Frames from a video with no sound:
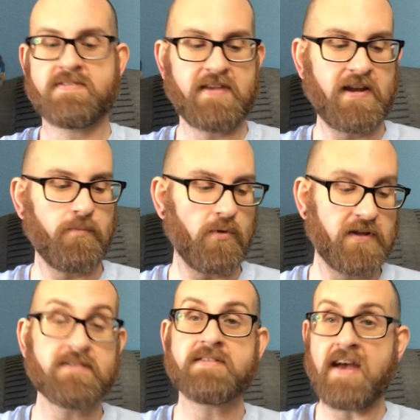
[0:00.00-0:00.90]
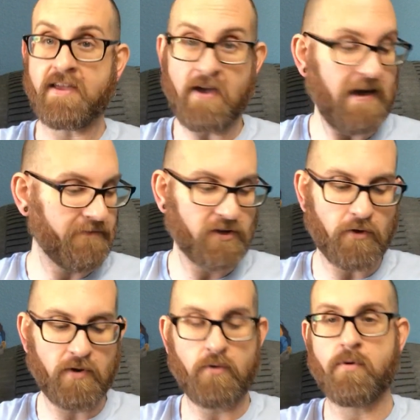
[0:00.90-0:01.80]
just sign up once. You have to
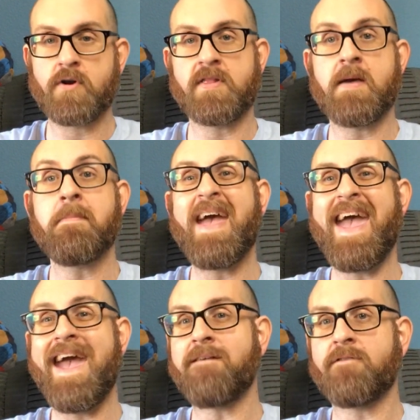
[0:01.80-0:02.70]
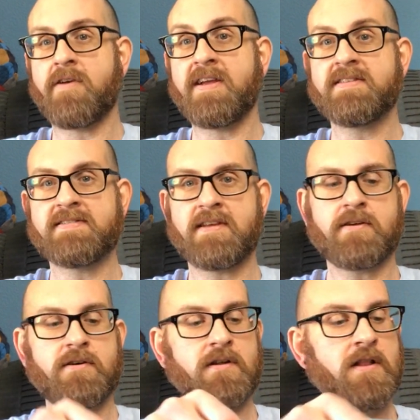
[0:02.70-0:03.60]
go and order them every
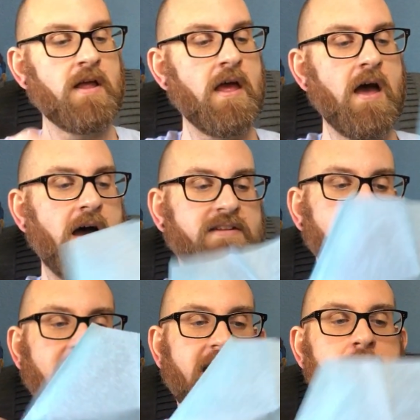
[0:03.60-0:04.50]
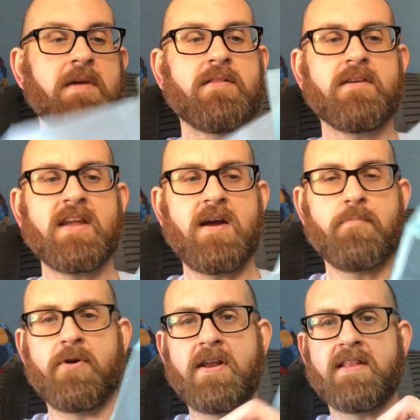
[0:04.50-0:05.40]
single time. And look at how
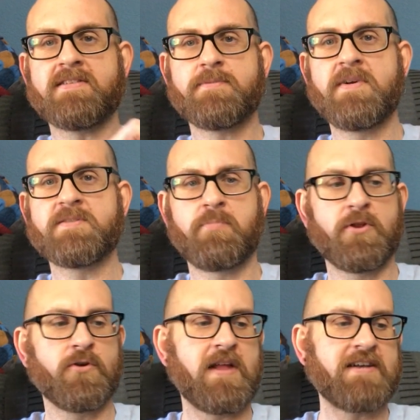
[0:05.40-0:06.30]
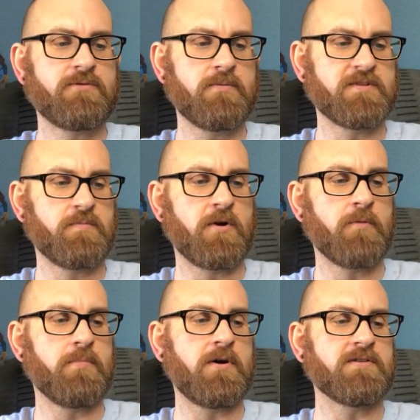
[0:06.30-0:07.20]
pretty. This one's blue. Last one was
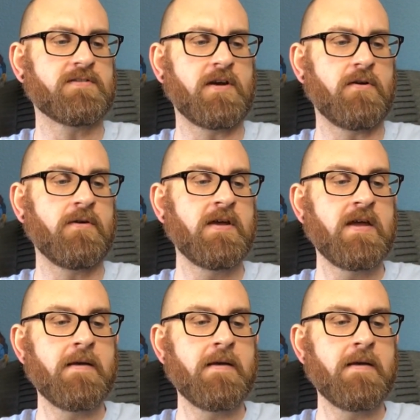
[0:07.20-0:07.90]
purple. So,